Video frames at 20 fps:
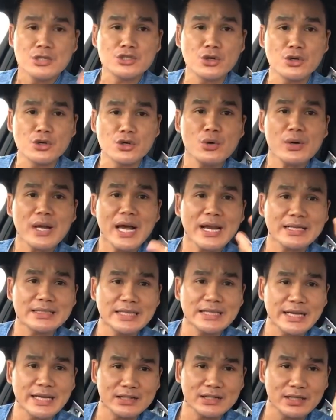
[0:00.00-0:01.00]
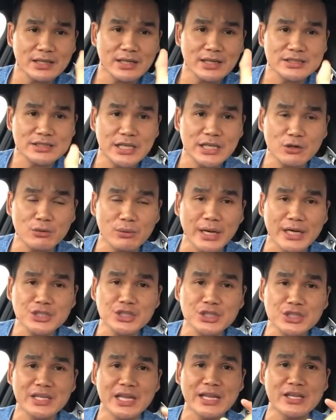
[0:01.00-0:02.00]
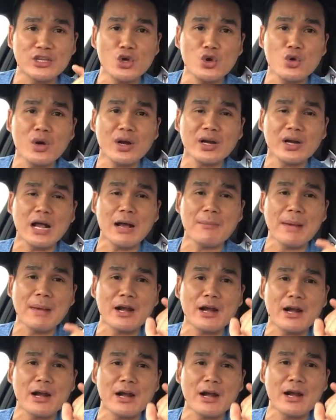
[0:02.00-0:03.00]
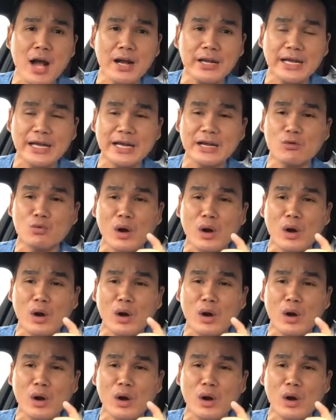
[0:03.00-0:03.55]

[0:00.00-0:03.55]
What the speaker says: So you got to take into consideration that you're going to come out of pocket